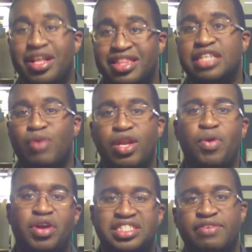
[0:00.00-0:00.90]
That's why the
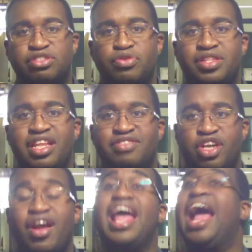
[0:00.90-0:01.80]
real conservative truth lives
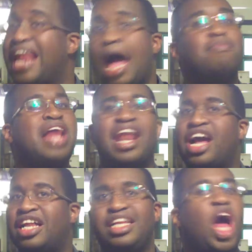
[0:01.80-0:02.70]
here. And I'm not a
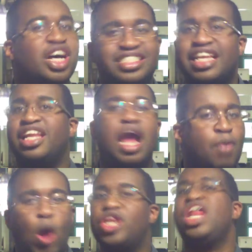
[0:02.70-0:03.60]
closet
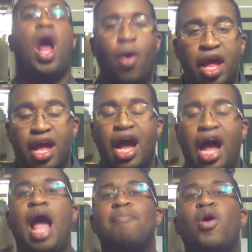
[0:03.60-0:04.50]
liberal, no!
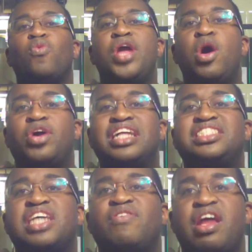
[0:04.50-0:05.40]
I'm a real
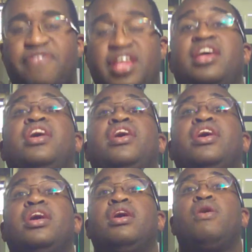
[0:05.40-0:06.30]
conservative
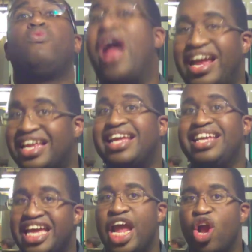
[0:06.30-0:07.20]
right
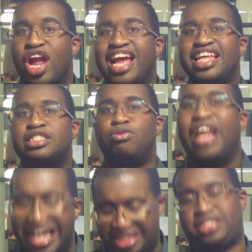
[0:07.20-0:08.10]
here in this
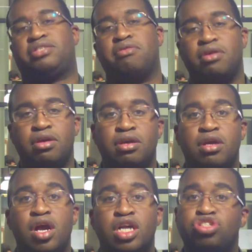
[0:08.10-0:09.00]
place.
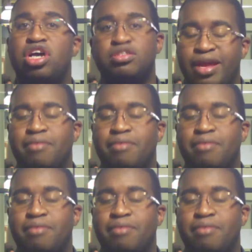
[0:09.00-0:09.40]
Trust me.